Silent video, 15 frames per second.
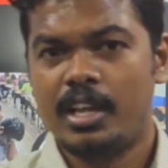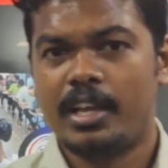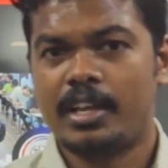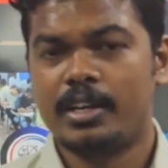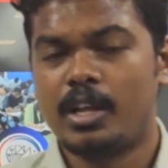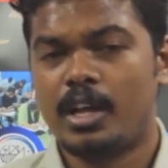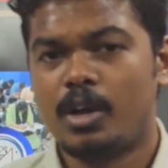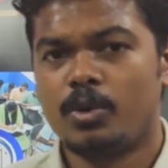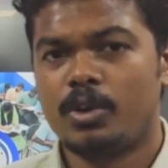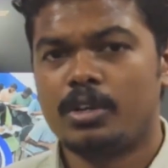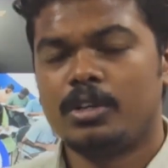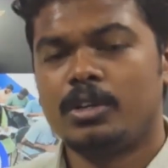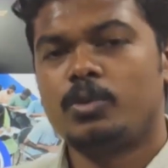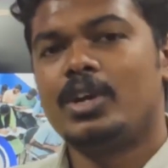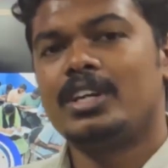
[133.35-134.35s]
and
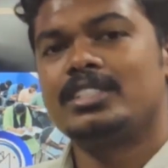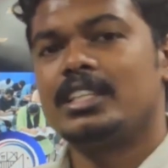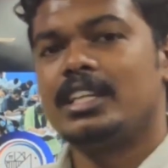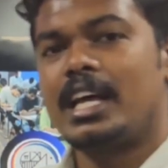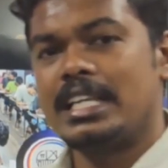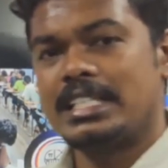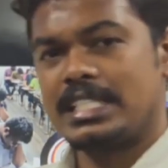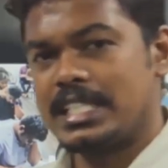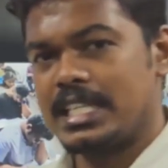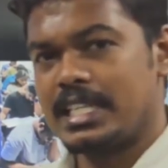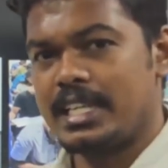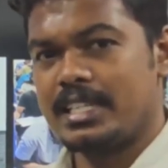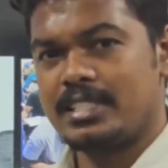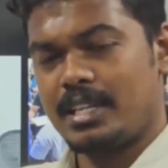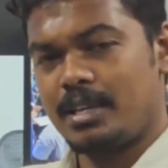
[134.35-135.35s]
how what is the last
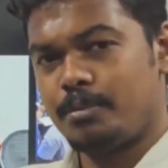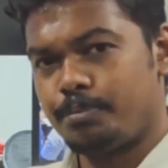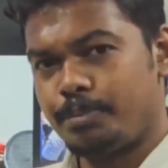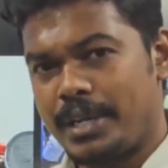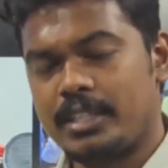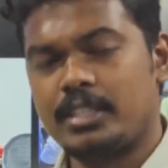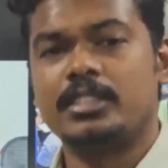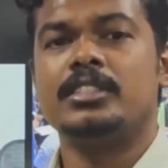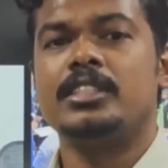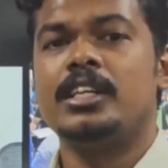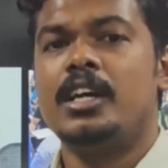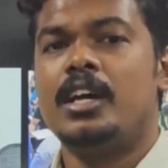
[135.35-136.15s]
year exam pattern,